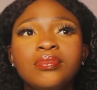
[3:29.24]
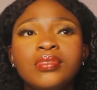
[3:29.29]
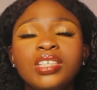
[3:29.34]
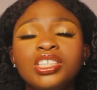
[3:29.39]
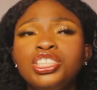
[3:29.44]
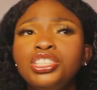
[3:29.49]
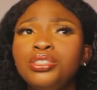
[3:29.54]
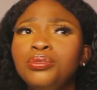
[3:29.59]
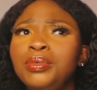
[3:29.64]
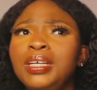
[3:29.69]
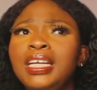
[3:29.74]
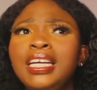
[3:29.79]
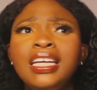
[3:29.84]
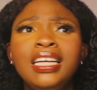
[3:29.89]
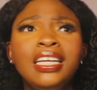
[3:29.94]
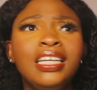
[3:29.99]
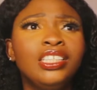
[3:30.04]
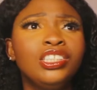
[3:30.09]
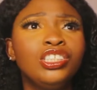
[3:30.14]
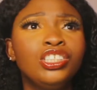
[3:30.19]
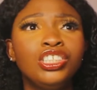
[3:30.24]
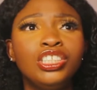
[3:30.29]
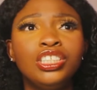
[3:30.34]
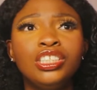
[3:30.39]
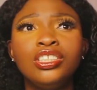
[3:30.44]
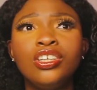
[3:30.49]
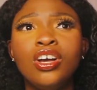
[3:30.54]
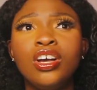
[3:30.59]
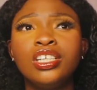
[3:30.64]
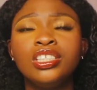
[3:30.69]
she reads,
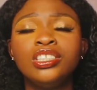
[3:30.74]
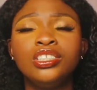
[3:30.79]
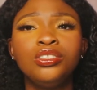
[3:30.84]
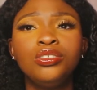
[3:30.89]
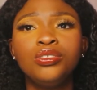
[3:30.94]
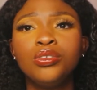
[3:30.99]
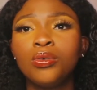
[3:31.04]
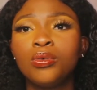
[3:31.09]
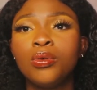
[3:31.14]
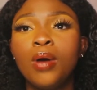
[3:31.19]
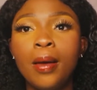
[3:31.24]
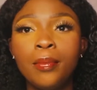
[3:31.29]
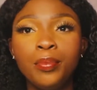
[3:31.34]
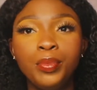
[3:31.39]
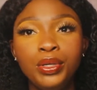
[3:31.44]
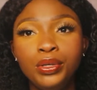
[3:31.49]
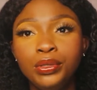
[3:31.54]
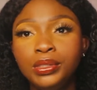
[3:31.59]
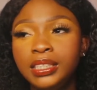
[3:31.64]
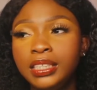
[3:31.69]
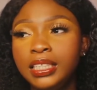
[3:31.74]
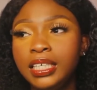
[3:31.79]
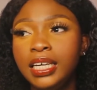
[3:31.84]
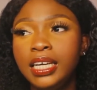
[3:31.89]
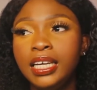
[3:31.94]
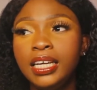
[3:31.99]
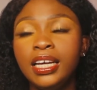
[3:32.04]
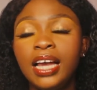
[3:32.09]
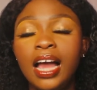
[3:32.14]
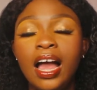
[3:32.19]
she does, you know,
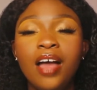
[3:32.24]
beauty.